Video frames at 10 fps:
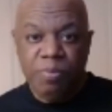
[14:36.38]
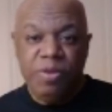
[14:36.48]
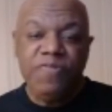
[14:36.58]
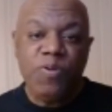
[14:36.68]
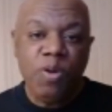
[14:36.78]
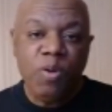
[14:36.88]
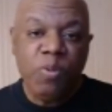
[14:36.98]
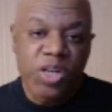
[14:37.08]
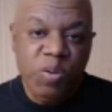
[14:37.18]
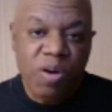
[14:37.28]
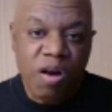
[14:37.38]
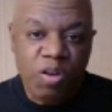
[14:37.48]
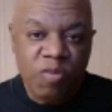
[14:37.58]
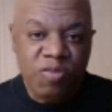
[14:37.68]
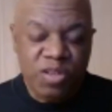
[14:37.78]
Before, where you were
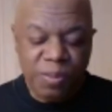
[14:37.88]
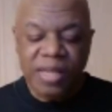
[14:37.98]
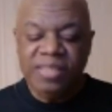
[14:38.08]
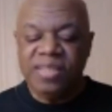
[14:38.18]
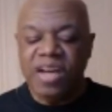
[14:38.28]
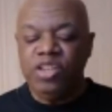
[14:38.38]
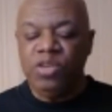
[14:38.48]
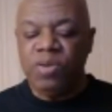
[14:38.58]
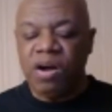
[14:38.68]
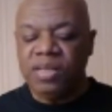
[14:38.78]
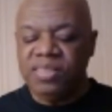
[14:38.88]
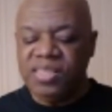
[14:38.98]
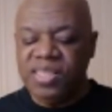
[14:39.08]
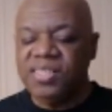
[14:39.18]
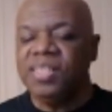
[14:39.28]
all over the place, now you are
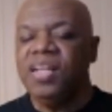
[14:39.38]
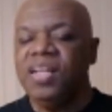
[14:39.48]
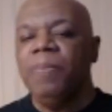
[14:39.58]
consistent